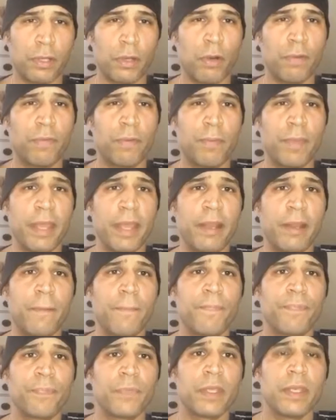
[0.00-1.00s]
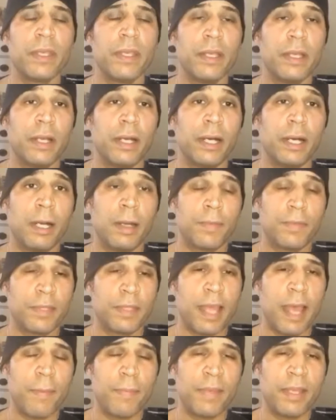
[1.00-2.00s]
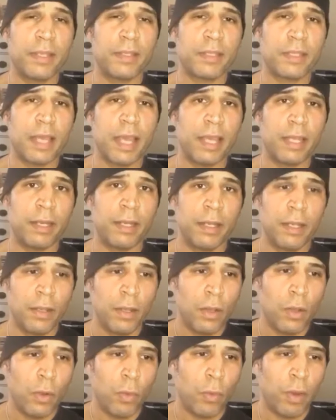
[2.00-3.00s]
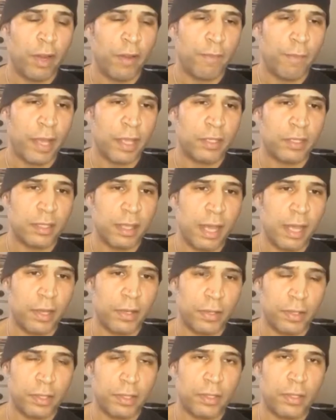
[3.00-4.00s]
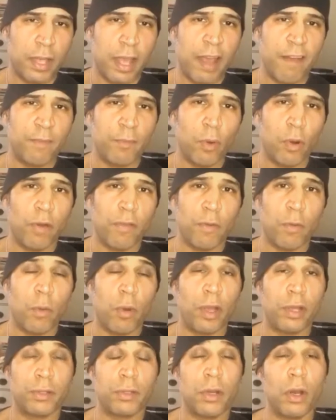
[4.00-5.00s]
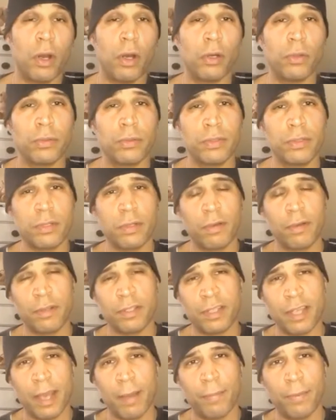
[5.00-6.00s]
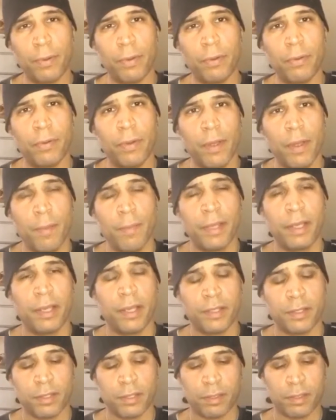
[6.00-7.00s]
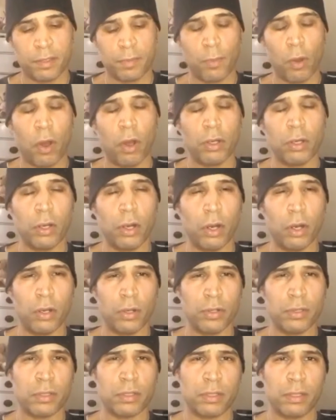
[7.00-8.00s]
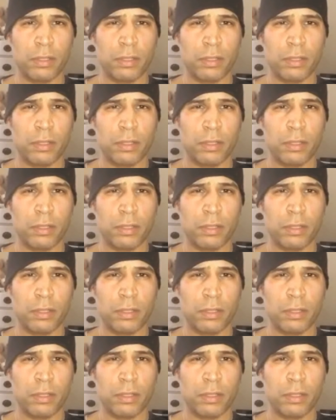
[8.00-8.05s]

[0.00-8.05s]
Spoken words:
from there. So that being said, one of my style is to have more than one goal. So example, because small goals